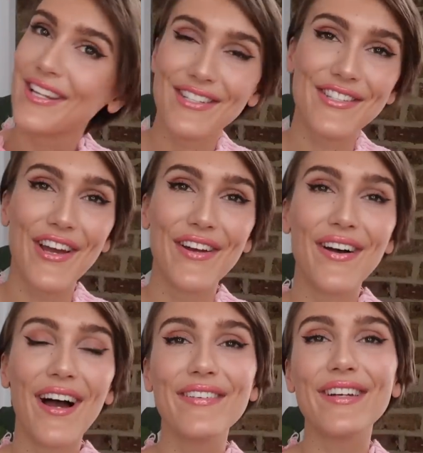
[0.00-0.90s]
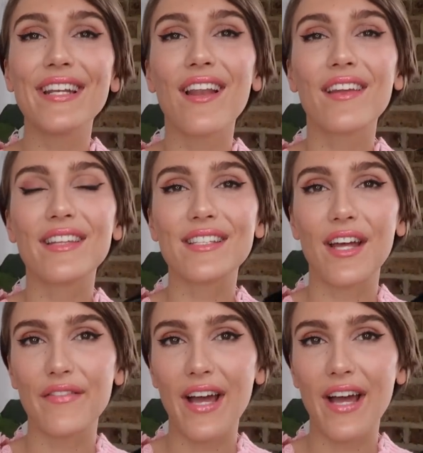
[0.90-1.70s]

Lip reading: So I really like these kind of